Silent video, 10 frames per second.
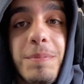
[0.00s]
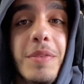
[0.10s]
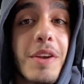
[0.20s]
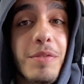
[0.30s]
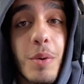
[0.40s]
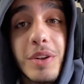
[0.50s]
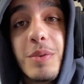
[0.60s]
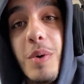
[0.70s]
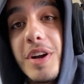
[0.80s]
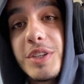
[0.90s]
If you want to
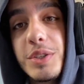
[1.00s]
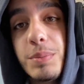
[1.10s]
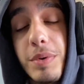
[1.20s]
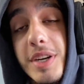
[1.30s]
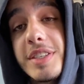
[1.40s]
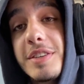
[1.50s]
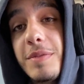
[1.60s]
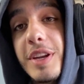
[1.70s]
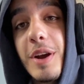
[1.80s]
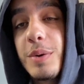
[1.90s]
watch Preston's
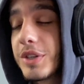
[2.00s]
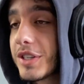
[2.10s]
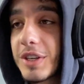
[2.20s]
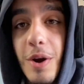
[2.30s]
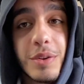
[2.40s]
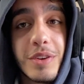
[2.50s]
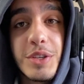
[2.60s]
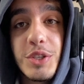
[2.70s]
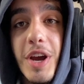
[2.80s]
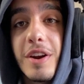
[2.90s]
video, just go to
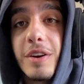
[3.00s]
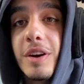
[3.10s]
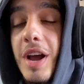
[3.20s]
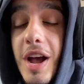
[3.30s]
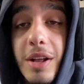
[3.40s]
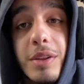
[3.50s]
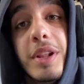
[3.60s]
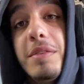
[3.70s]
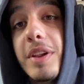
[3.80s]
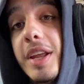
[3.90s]
his channel. I'll
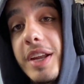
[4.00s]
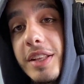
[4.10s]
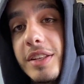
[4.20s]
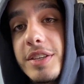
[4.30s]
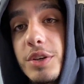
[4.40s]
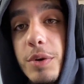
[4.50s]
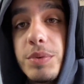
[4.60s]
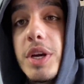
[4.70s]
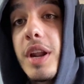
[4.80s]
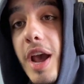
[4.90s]
leave a link in the
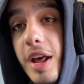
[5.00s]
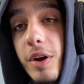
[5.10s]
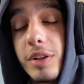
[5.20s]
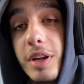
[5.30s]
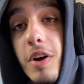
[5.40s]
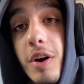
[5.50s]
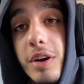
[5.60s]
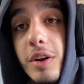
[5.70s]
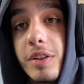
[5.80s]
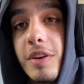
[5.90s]
description and on the
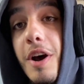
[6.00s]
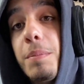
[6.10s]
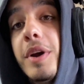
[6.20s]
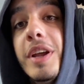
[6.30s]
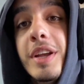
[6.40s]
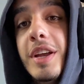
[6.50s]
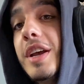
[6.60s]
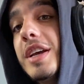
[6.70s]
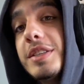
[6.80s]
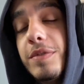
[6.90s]
card on top.
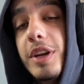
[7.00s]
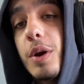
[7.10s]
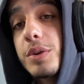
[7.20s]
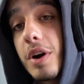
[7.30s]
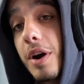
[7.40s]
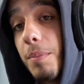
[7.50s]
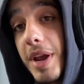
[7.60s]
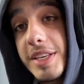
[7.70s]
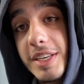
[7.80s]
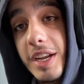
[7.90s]
His videos are
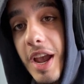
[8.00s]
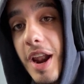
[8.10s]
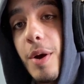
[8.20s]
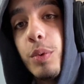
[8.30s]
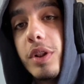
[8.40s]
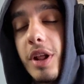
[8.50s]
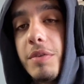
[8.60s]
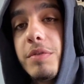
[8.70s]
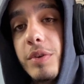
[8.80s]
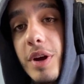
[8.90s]
amazing, and I would love
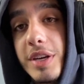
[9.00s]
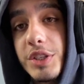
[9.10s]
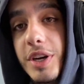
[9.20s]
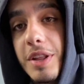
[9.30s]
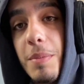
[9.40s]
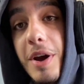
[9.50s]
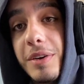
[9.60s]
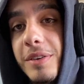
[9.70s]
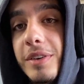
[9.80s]
if you guys check them out.